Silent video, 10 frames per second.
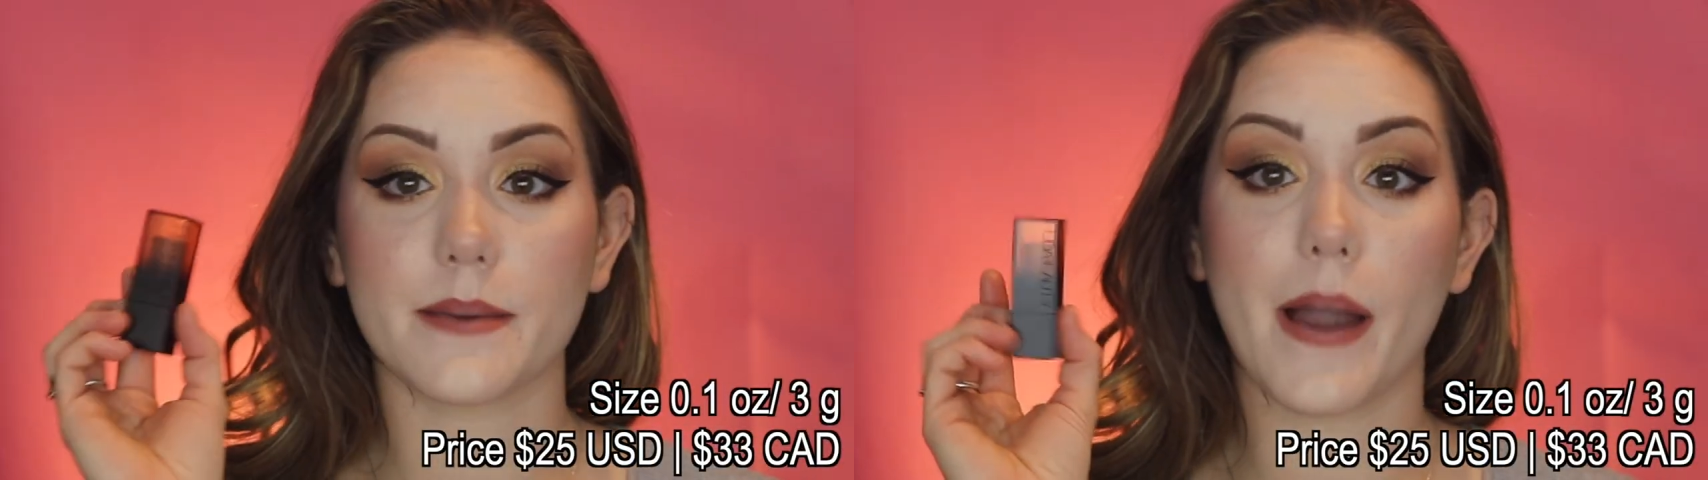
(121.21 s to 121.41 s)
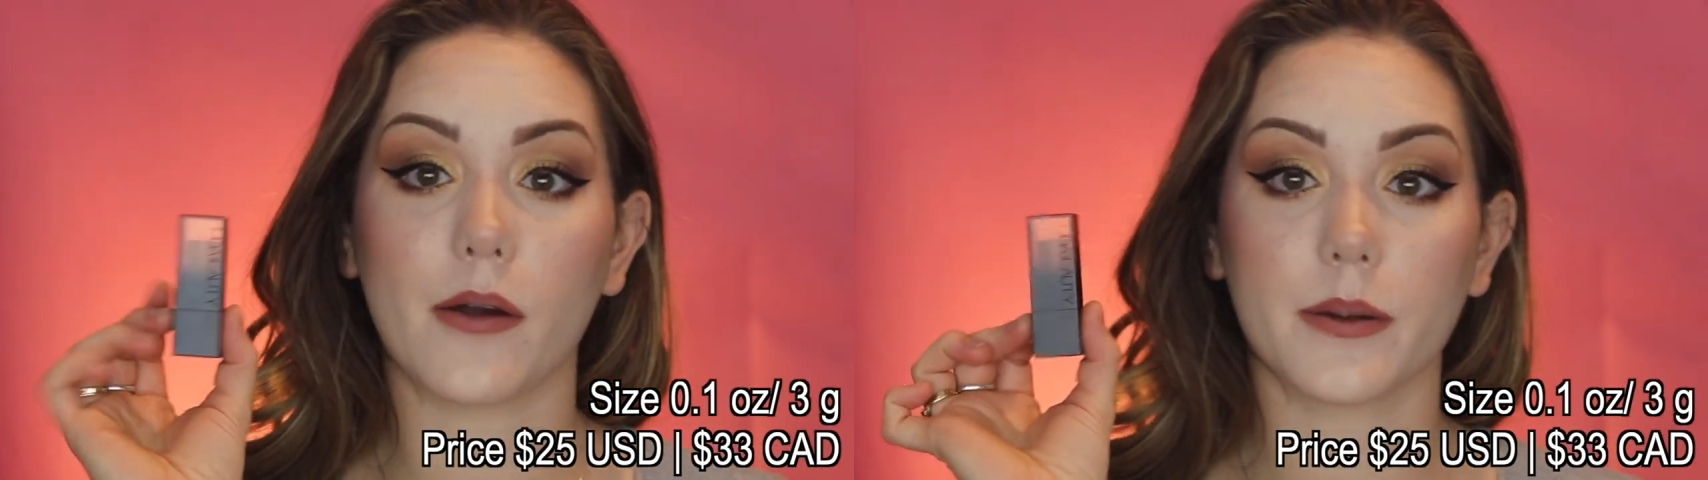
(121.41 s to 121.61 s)

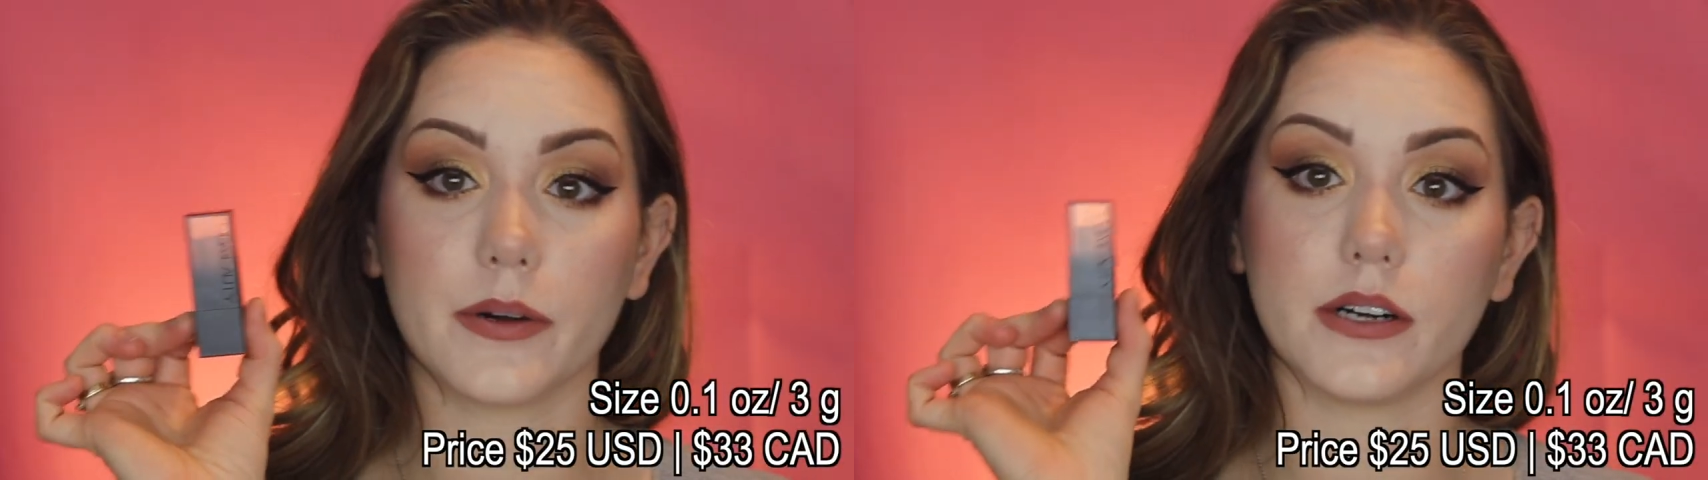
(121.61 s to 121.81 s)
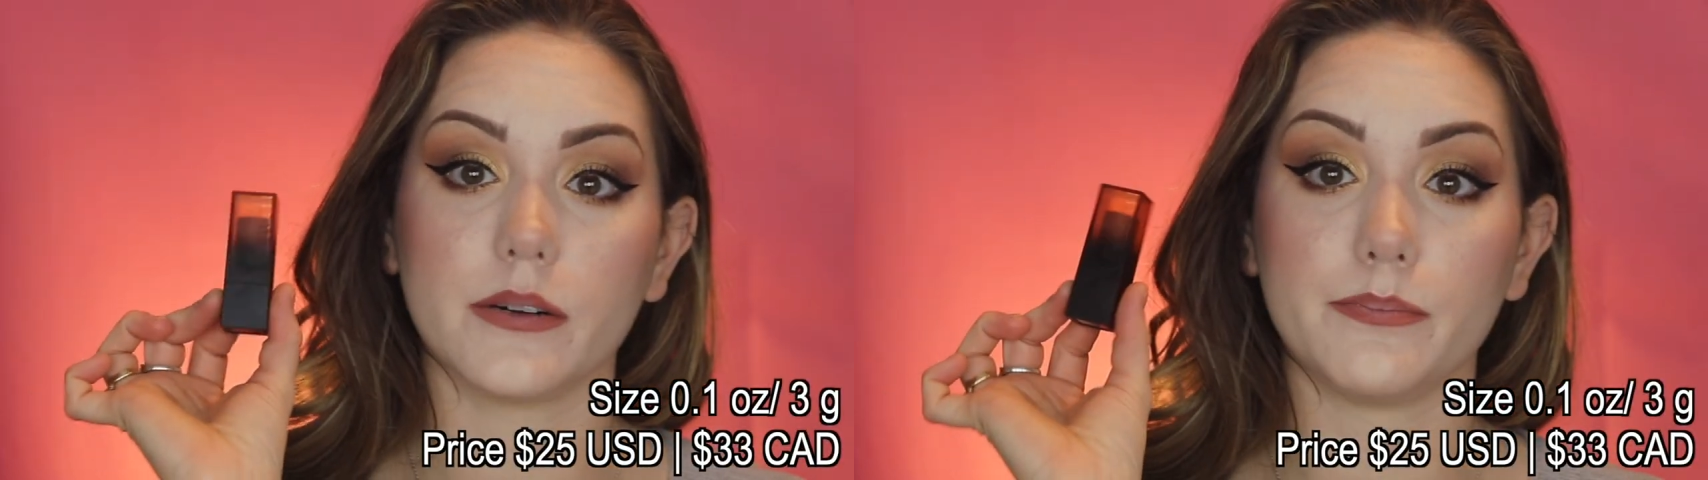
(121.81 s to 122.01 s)
Power
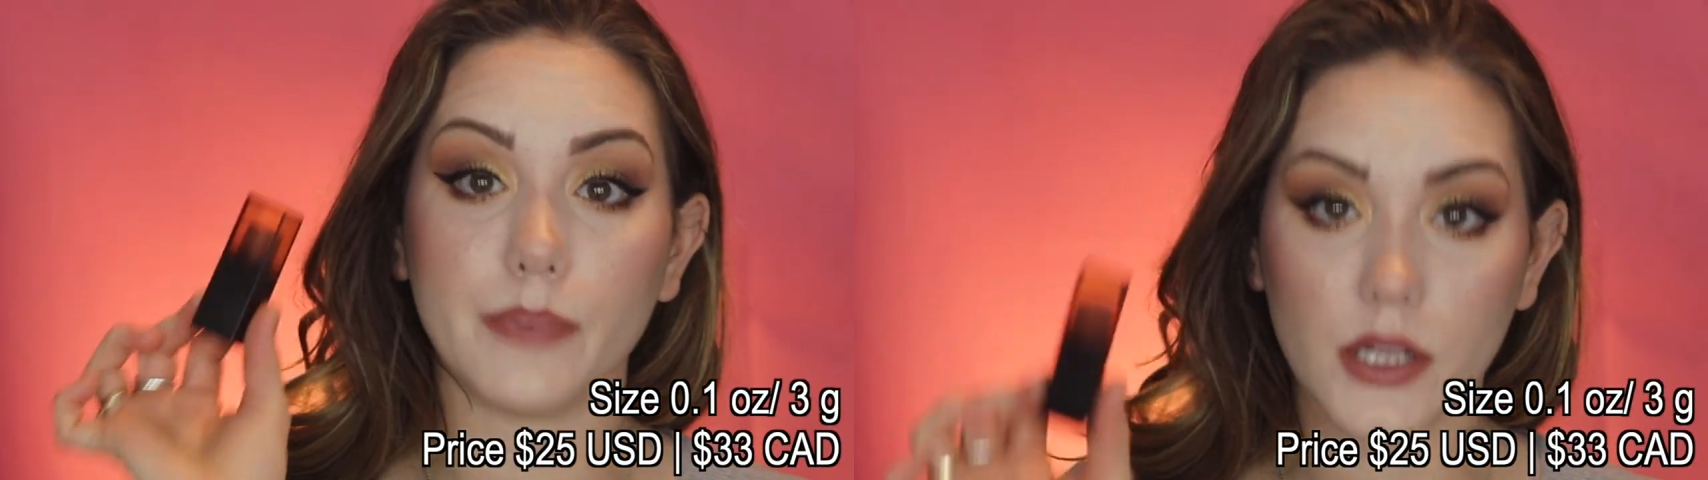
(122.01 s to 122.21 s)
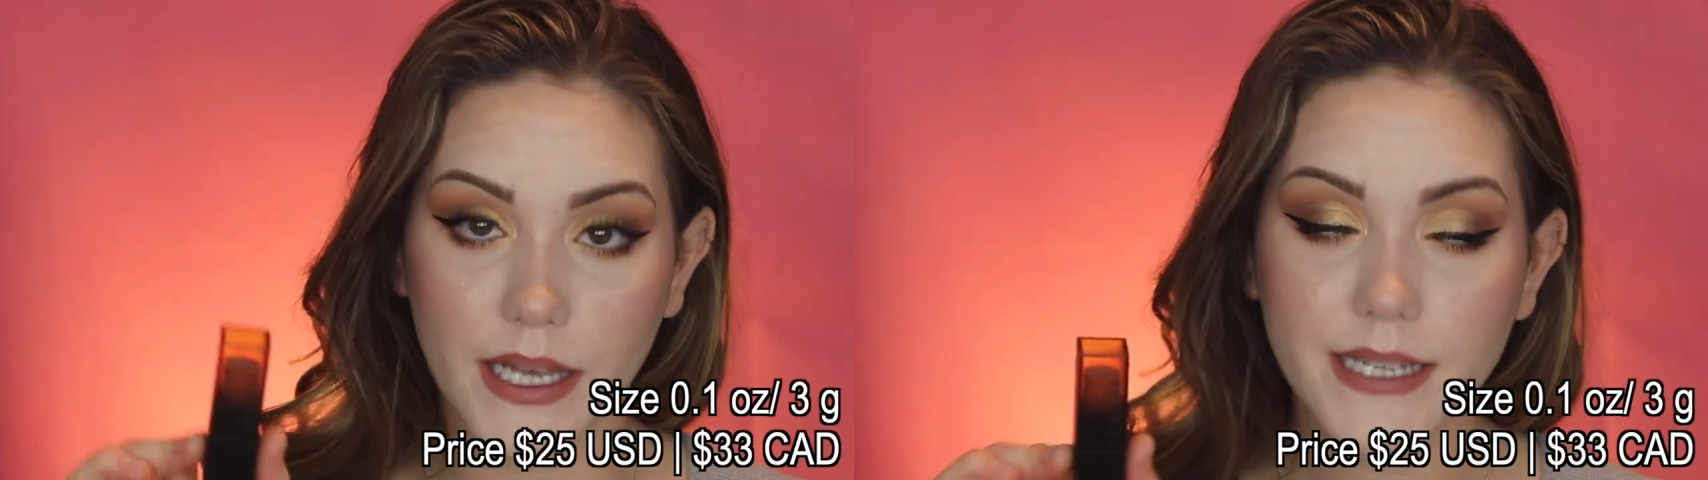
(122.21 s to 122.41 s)

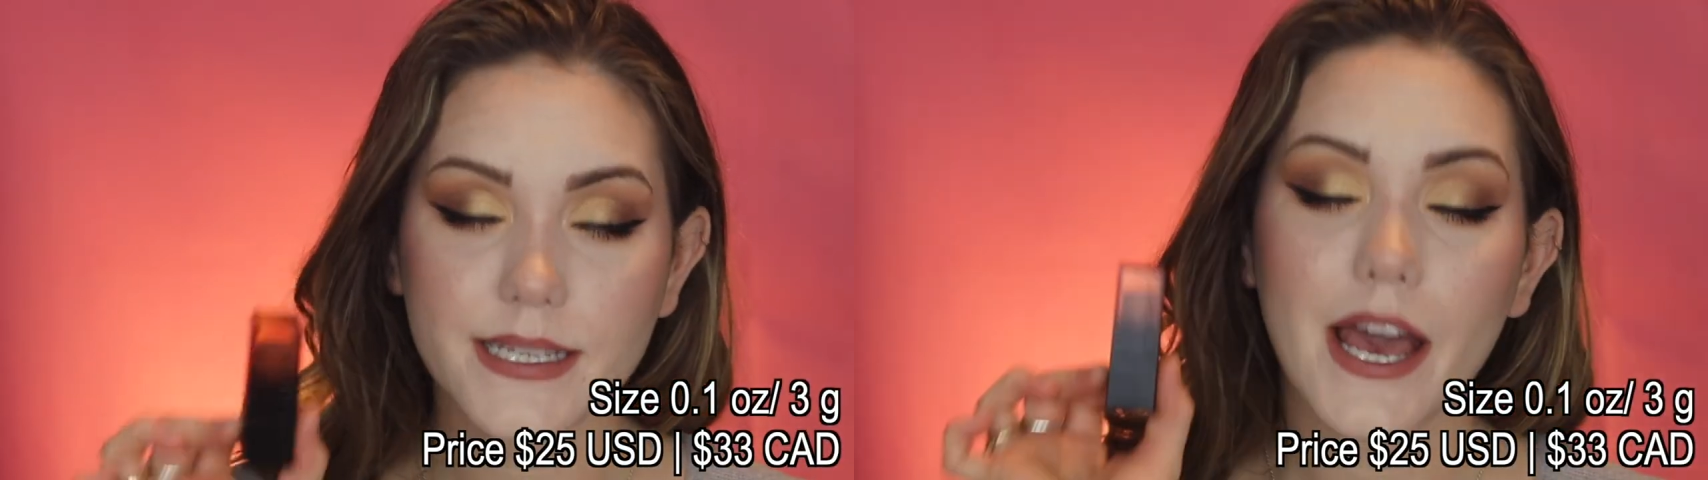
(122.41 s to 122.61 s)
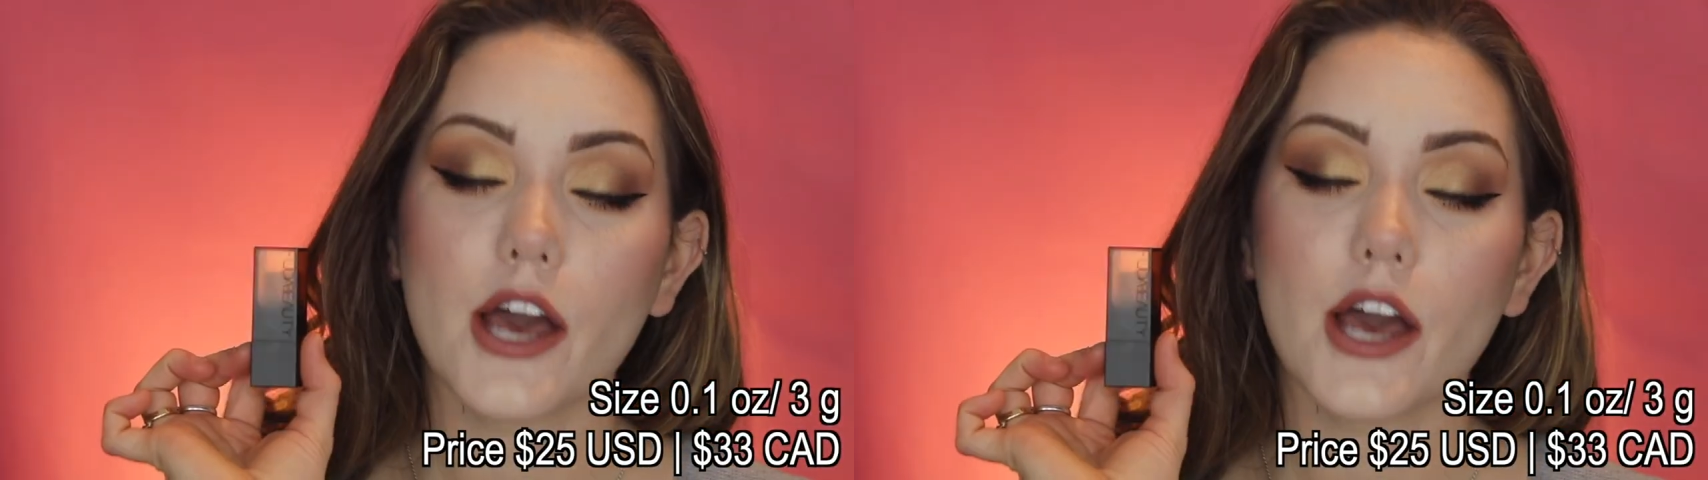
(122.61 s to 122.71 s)
Bullet